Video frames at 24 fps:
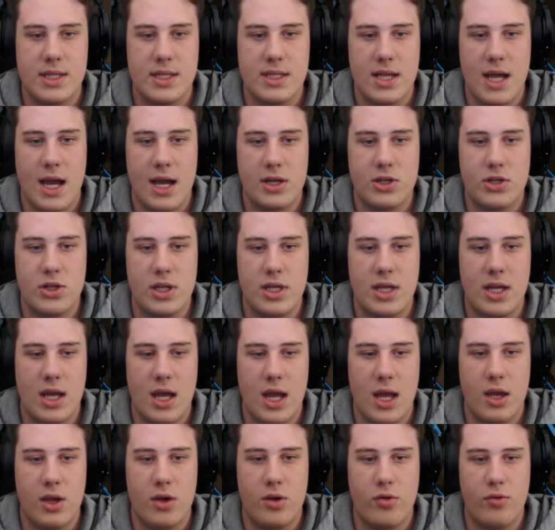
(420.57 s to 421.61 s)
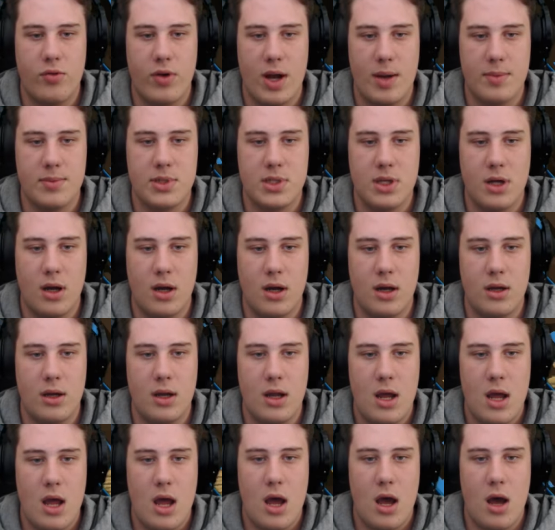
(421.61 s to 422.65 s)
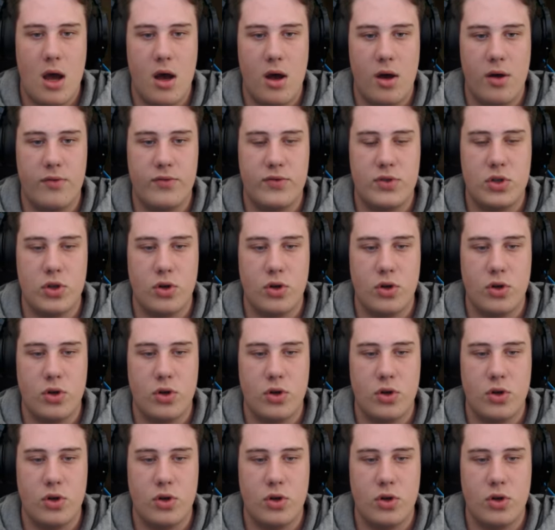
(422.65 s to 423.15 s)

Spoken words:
is actually get a crap ton of